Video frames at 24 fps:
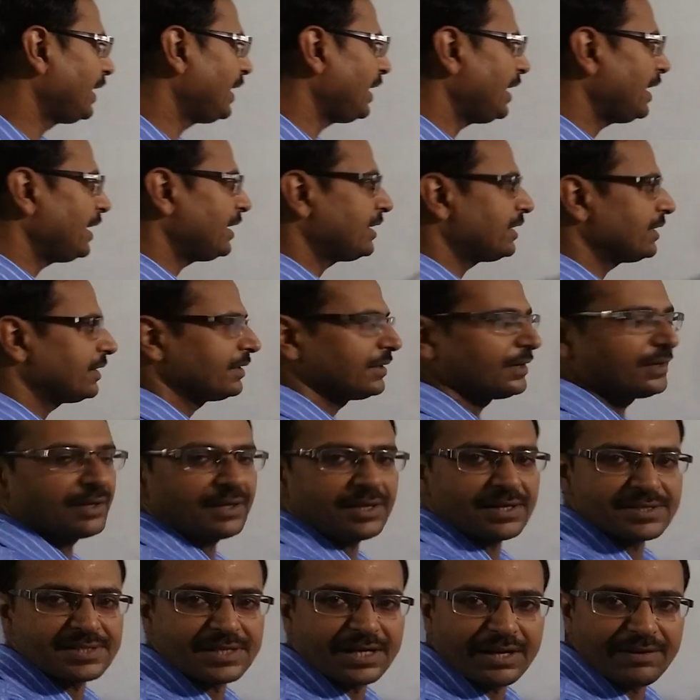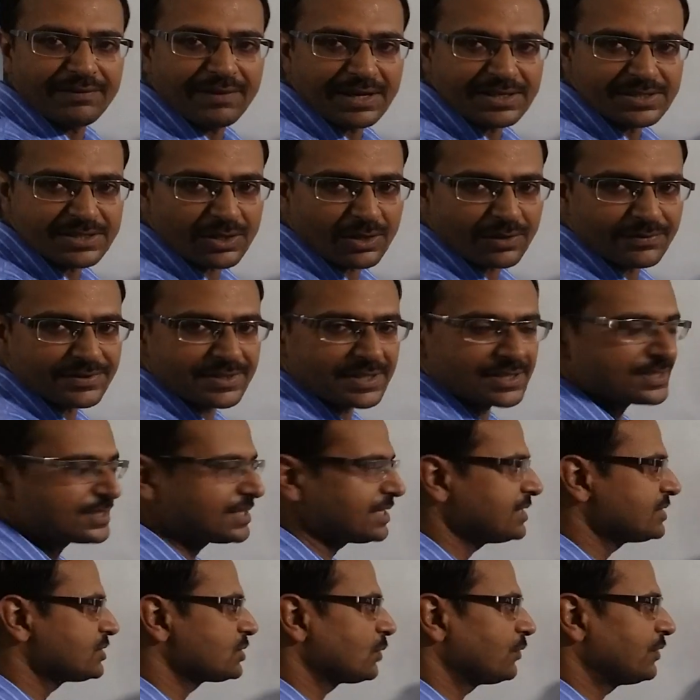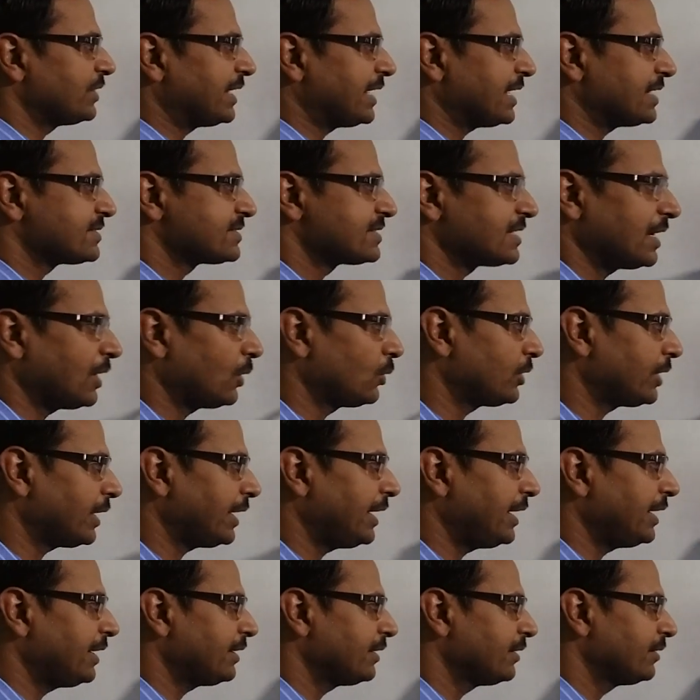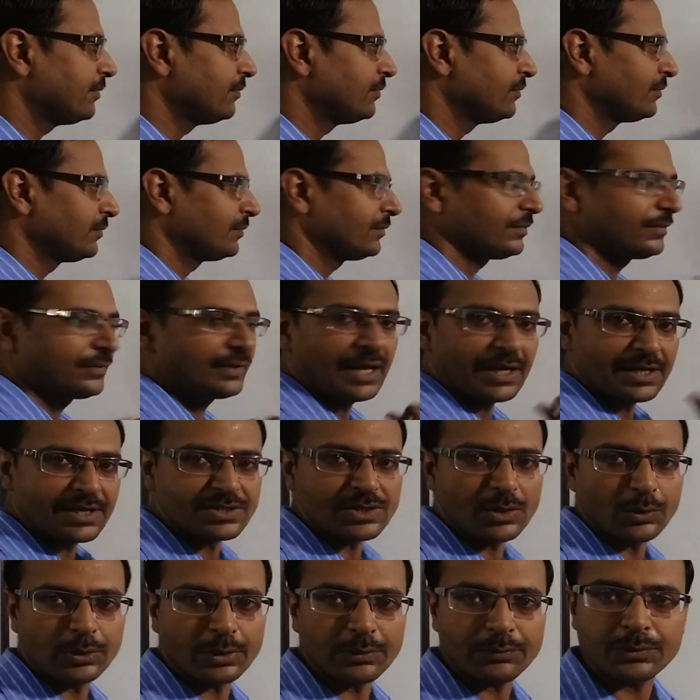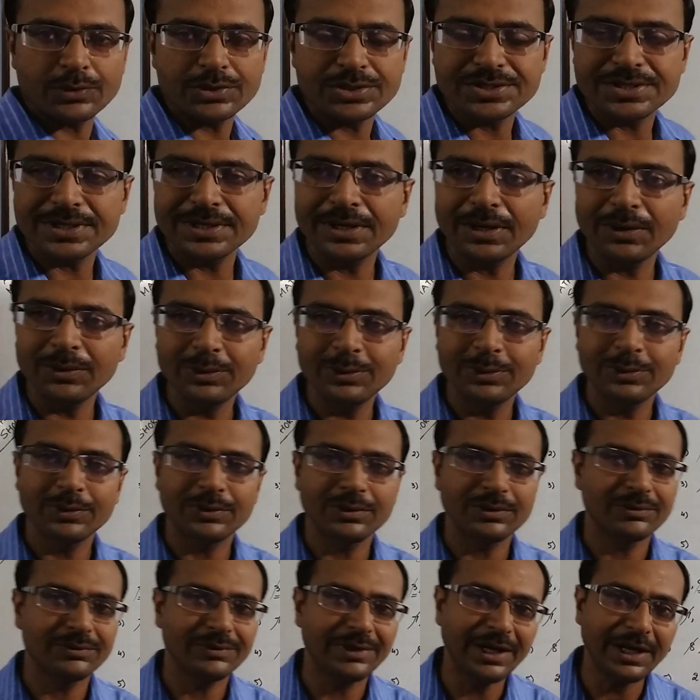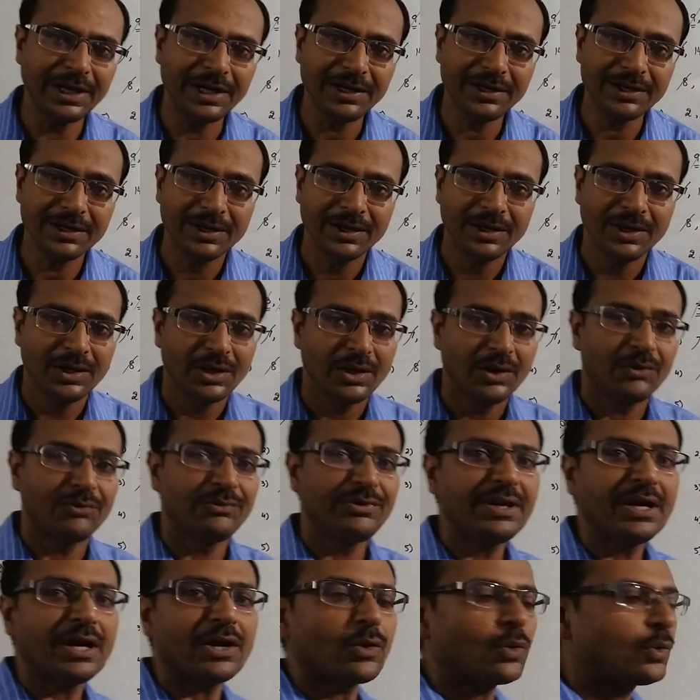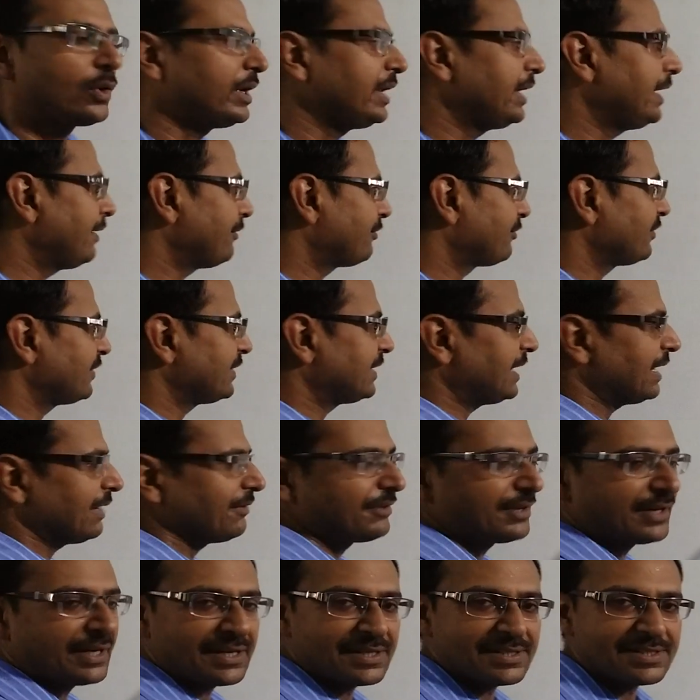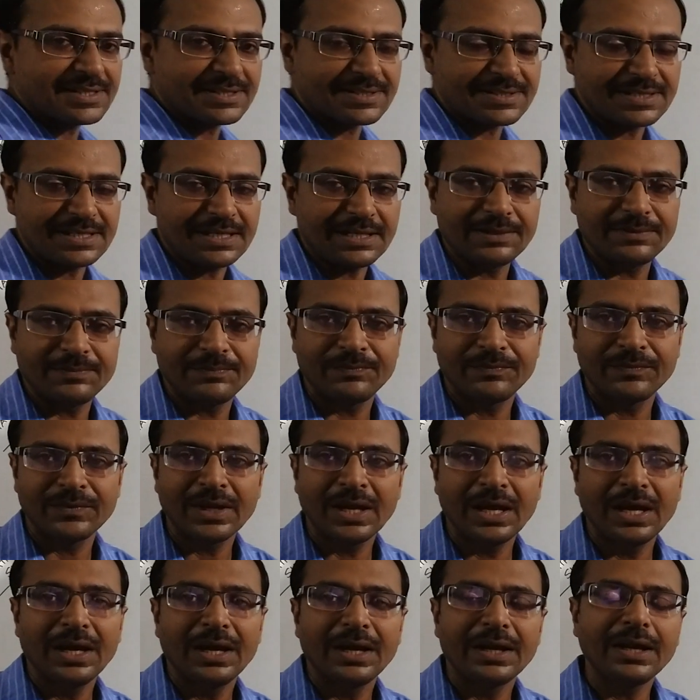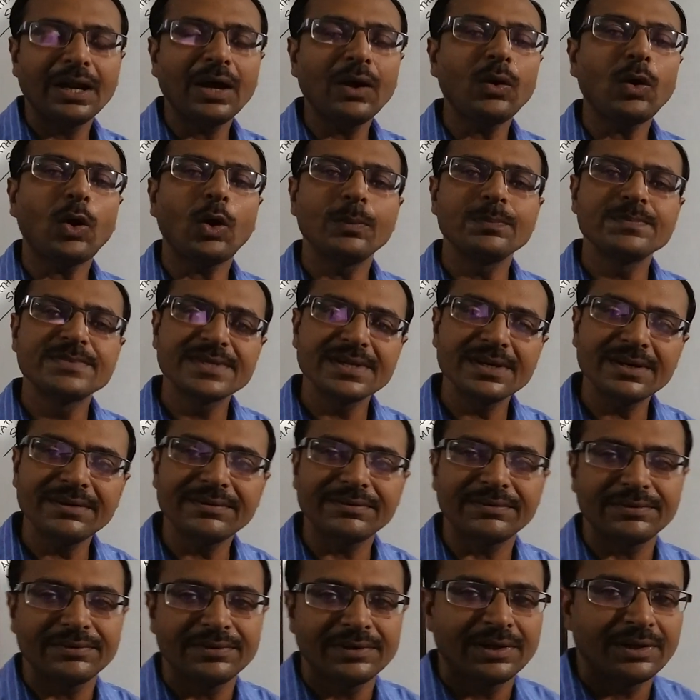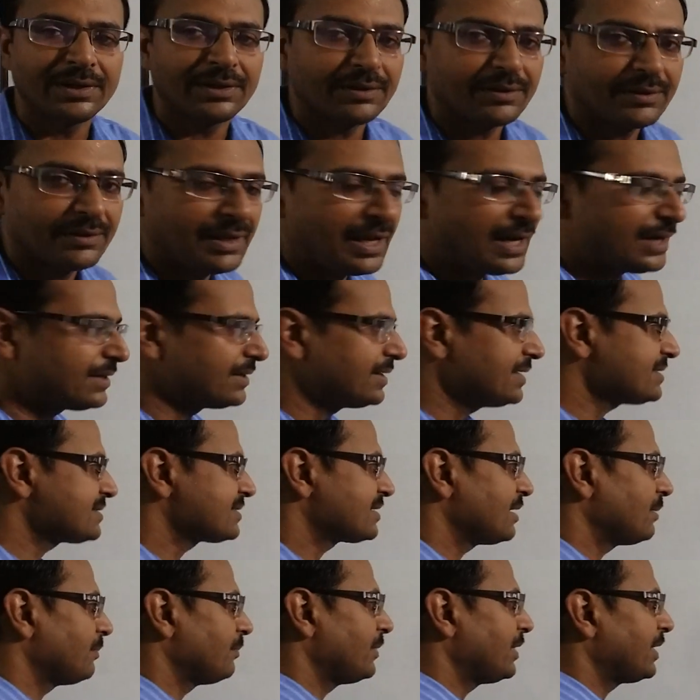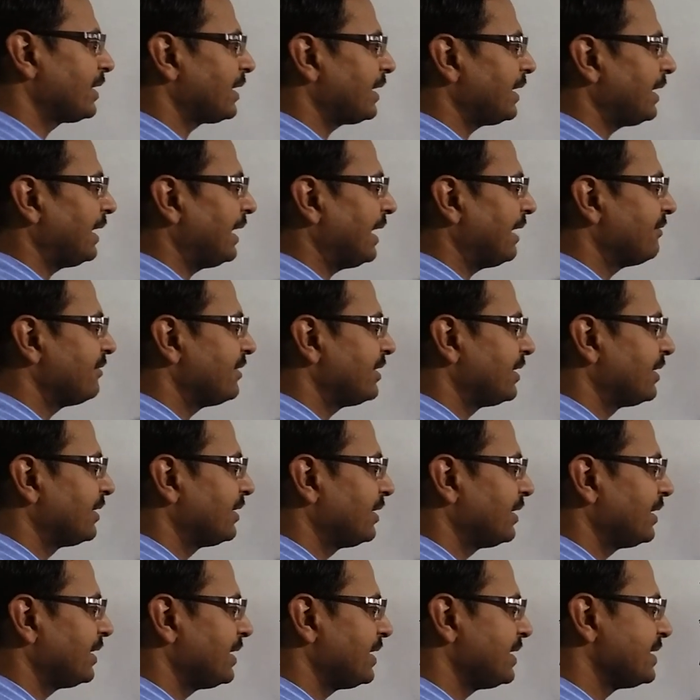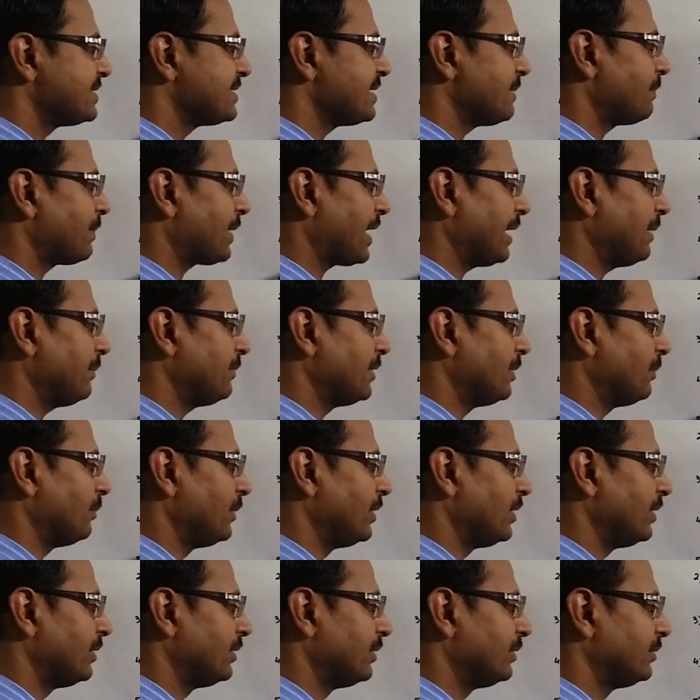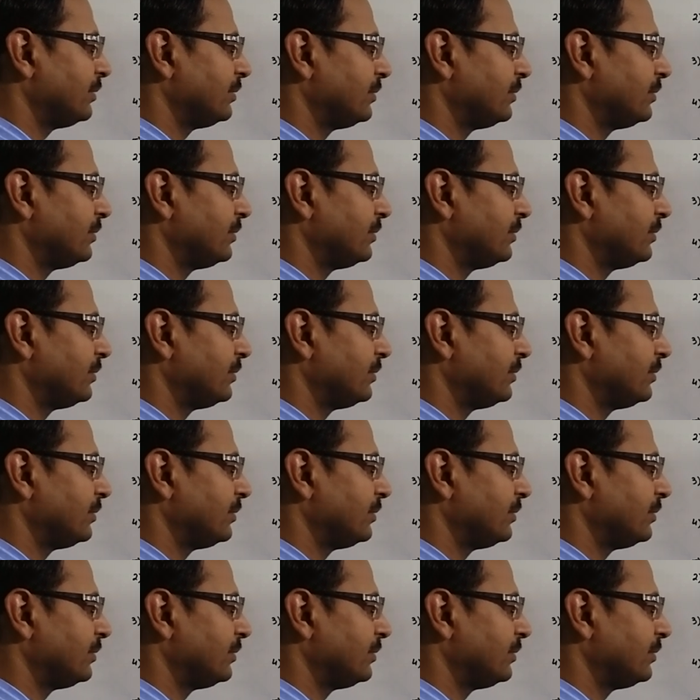8 is a divisor of 16. So we cancel out 8. That is out of question now, 8. We are only left with 11 and 16. Now observe that this number 11 is a prime number.